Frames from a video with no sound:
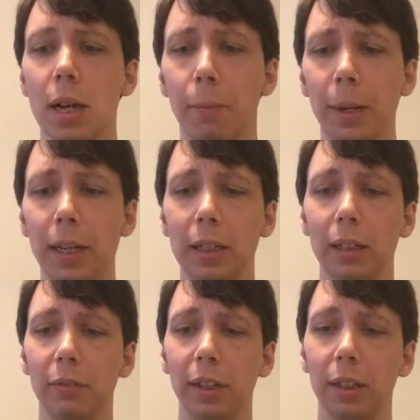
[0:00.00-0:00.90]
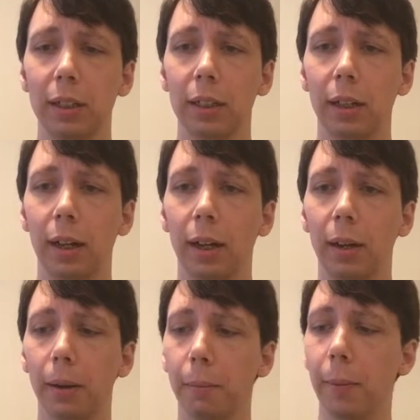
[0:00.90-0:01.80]
opinions of it,
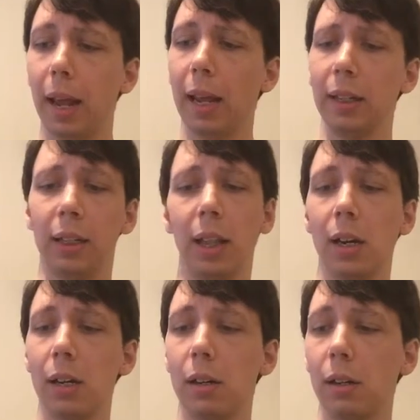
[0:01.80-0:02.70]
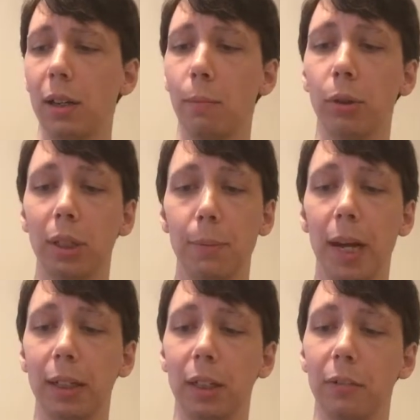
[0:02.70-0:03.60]
and they're mostly
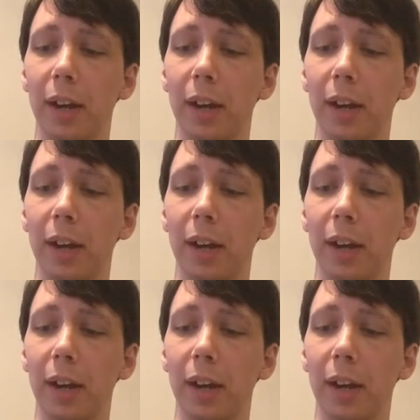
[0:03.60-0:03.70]
positive.